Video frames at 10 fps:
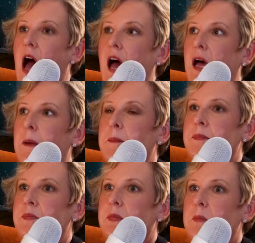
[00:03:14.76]

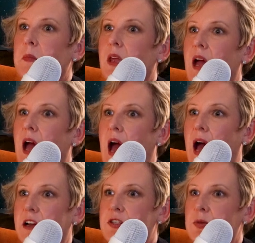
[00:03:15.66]
Um,
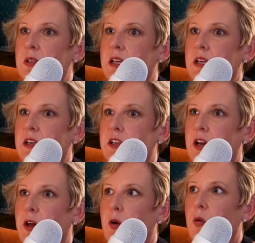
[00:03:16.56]
Actually,
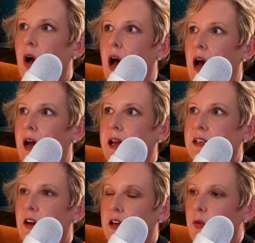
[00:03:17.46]
I
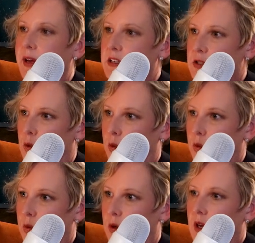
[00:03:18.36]
had gone away to
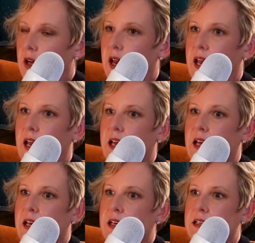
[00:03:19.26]
school
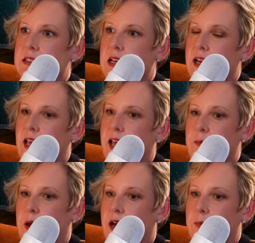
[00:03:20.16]
and I
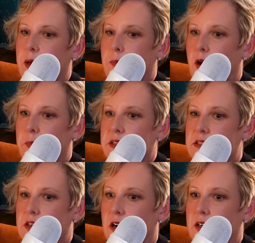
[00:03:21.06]
came back. My mom had
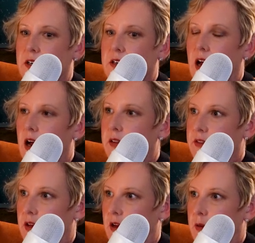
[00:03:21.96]
started
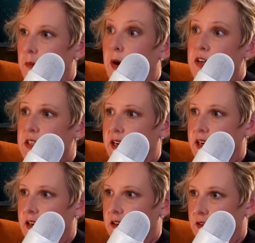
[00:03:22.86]
the Marsh
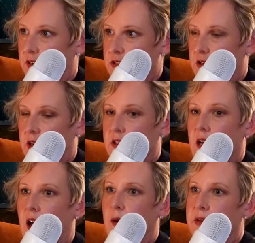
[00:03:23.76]
Landing, the restaurant.
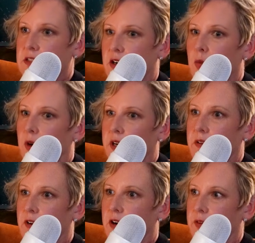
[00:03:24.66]
I started
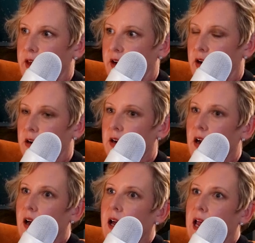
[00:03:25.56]
working for her there,
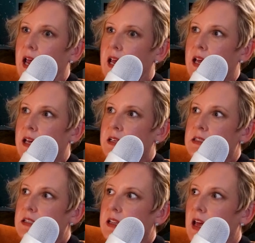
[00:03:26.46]
and